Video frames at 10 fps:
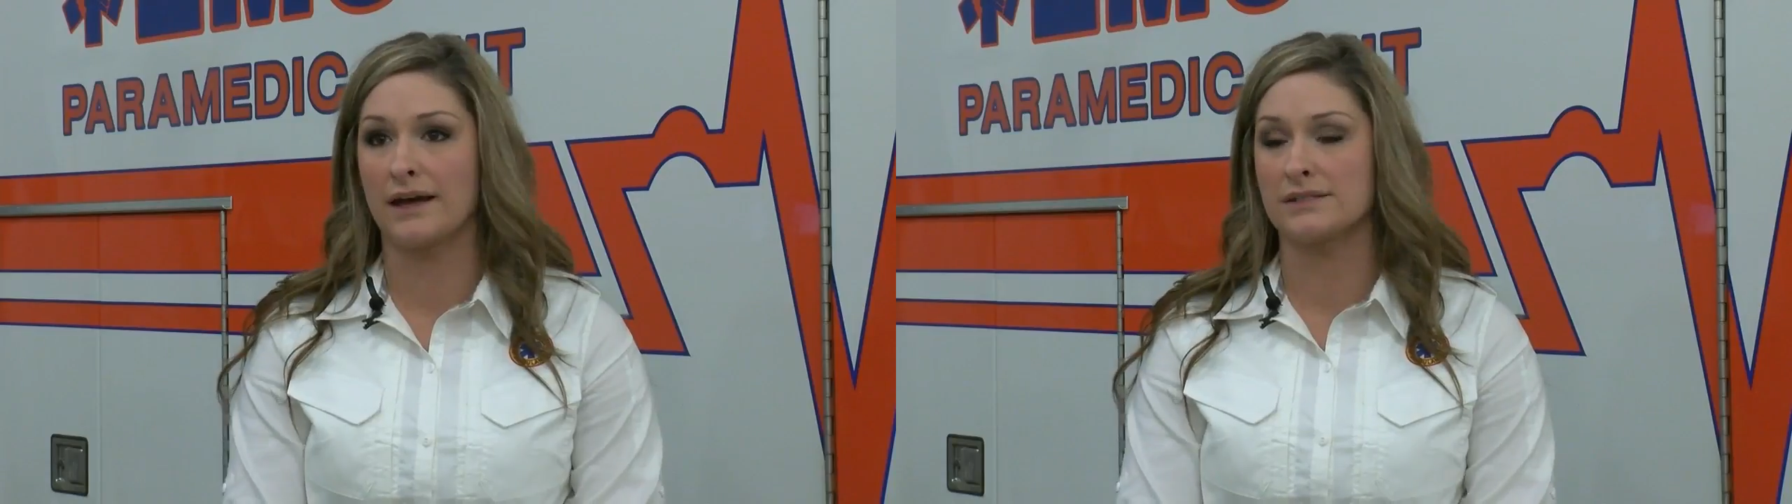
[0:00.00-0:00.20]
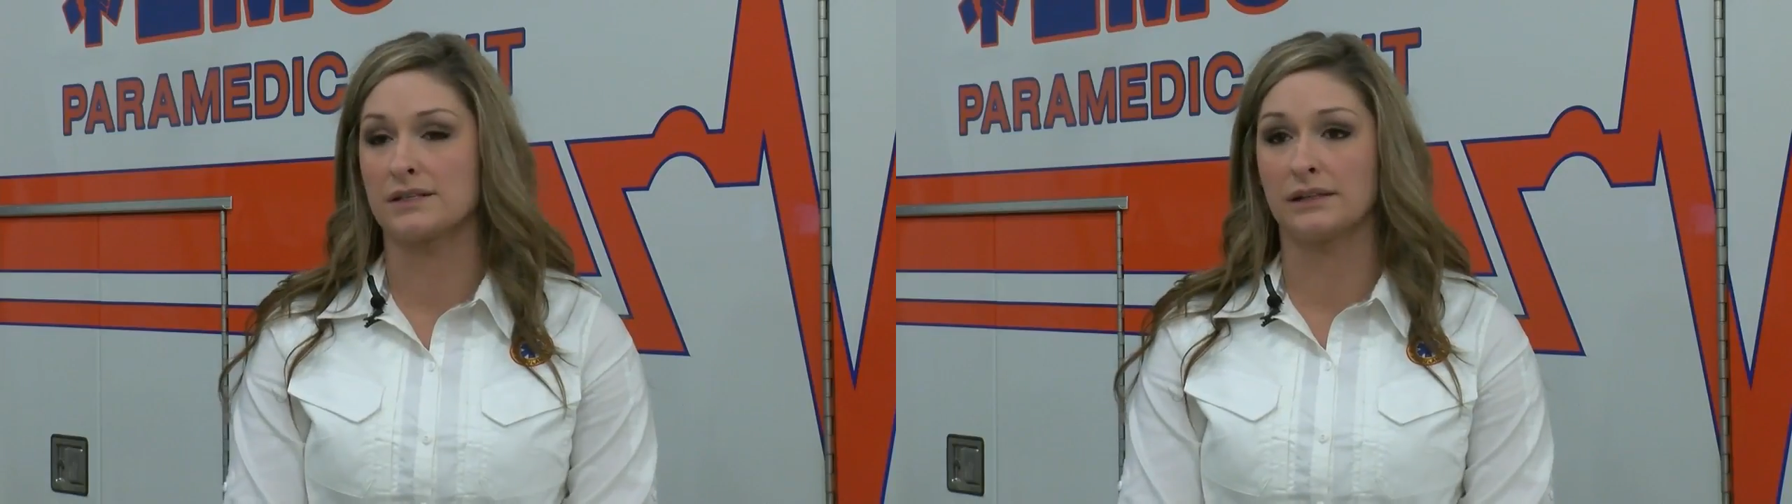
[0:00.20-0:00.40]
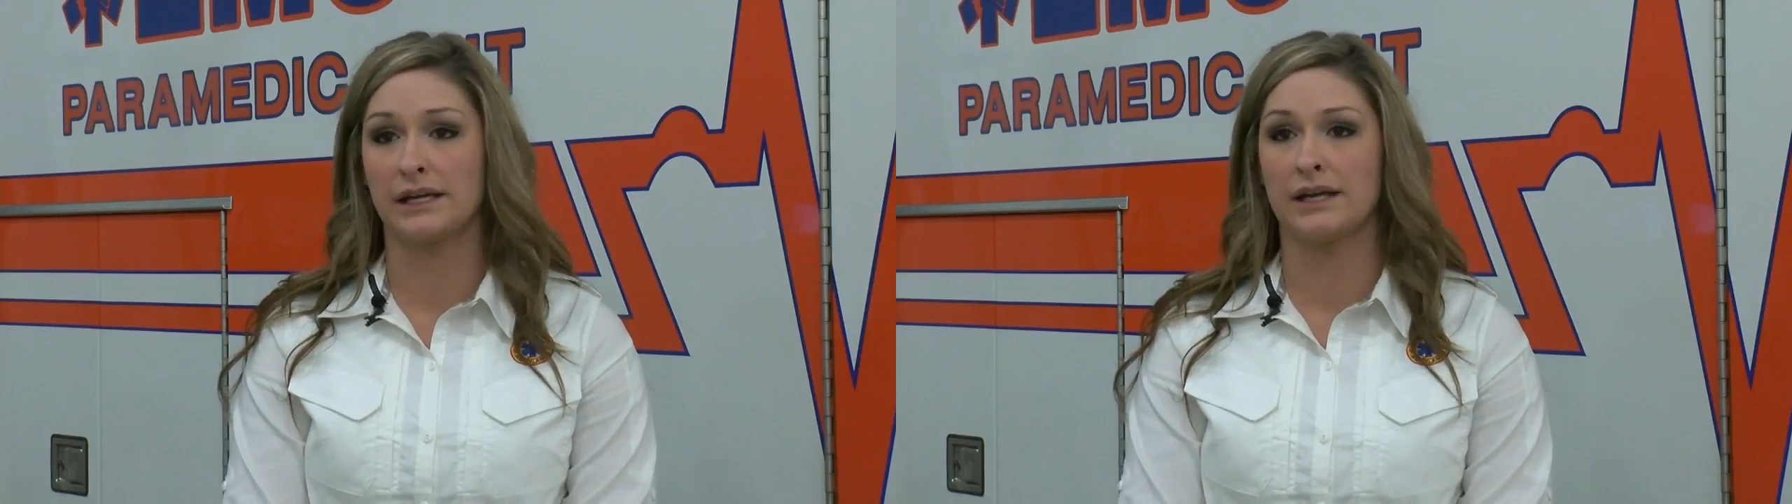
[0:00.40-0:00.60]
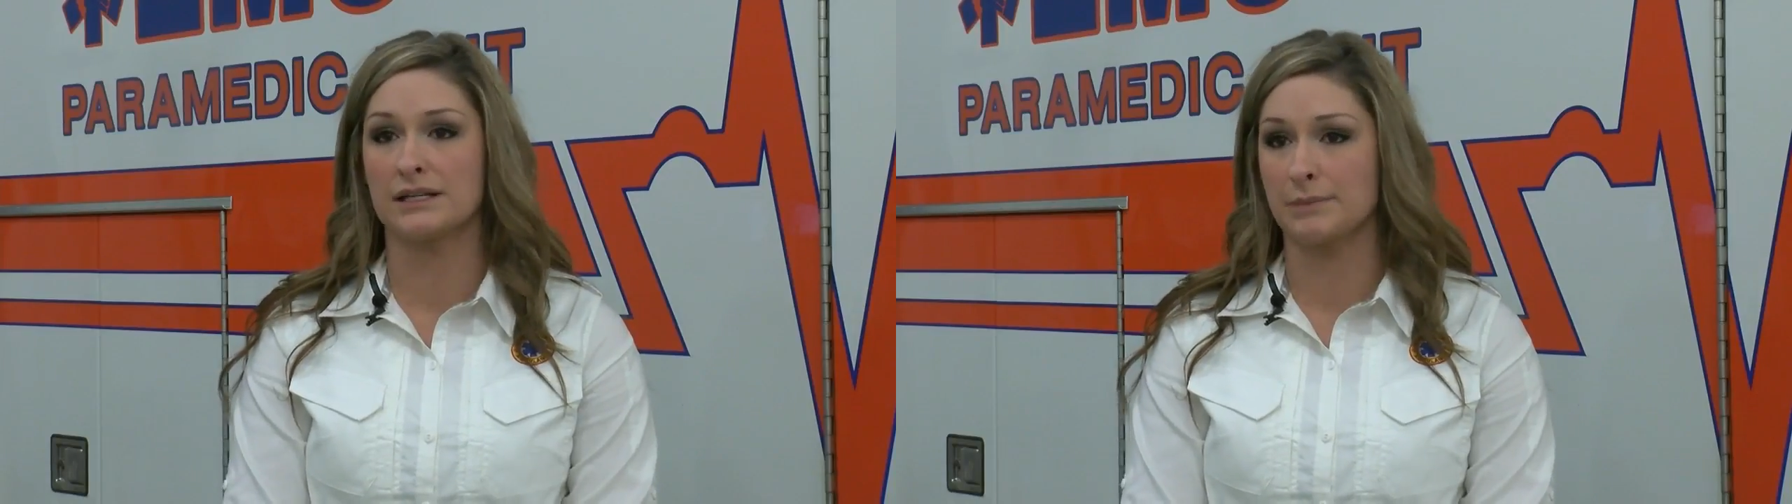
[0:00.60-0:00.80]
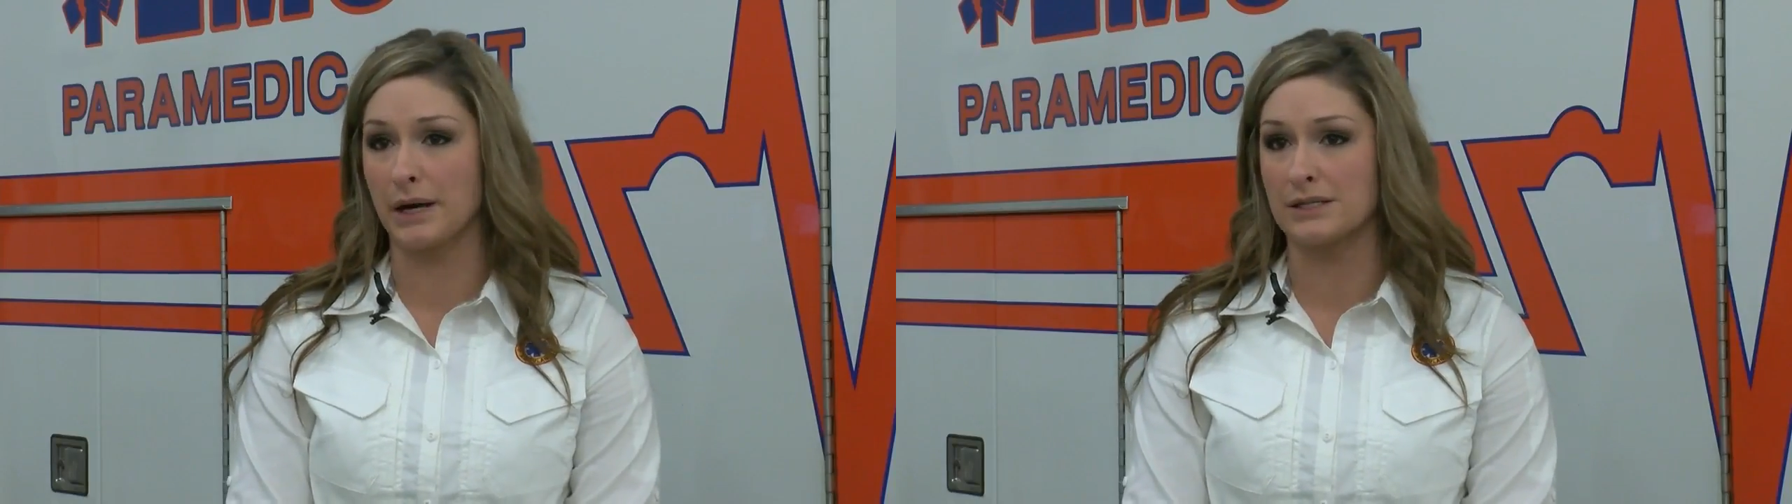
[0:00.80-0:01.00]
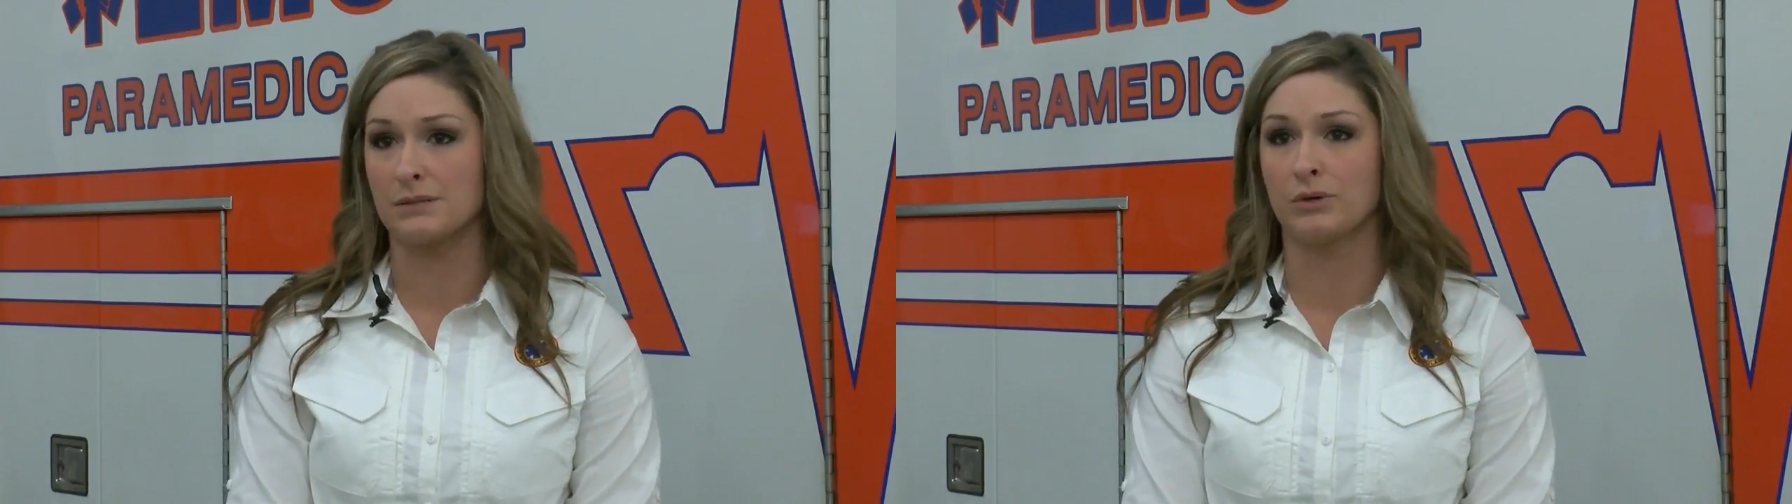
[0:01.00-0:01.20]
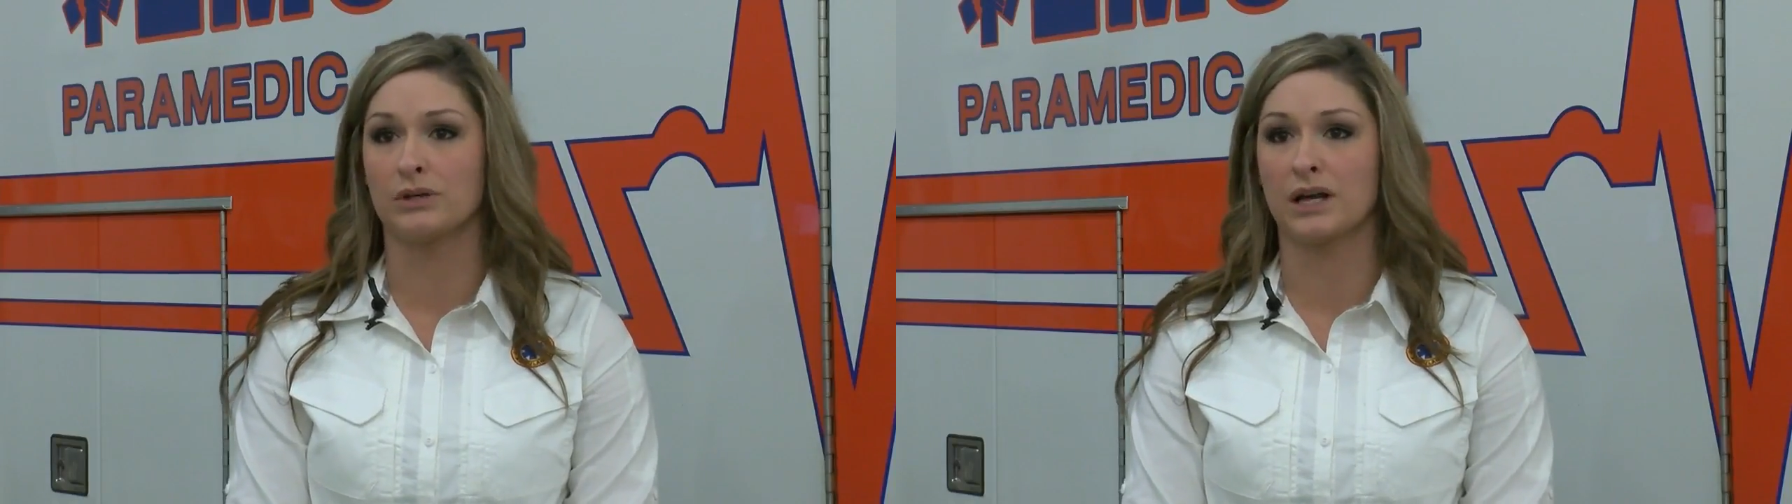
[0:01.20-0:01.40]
as clean as possible